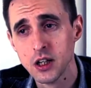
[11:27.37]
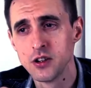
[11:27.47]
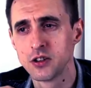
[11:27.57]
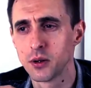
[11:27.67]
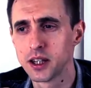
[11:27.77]

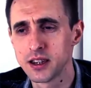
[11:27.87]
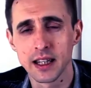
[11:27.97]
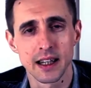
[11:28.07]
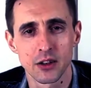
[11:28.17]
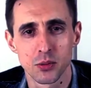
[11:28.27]
So I
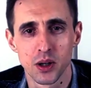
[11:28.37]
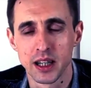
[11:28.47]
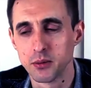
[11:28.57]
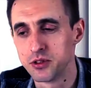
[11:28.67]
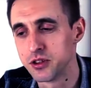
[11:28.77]
think that's why
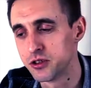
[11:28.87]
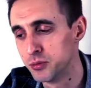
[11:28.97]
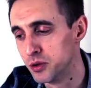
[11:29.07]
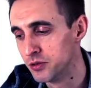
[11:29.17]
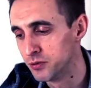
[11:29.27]
that was such a
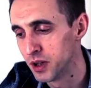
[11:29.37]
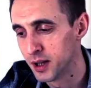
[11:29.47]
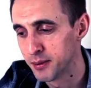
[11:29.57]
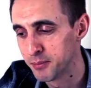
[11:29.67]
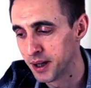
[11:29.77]
move
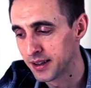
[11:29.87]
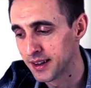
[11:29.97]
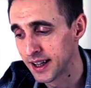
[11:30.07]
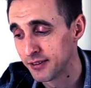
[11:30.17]
back then.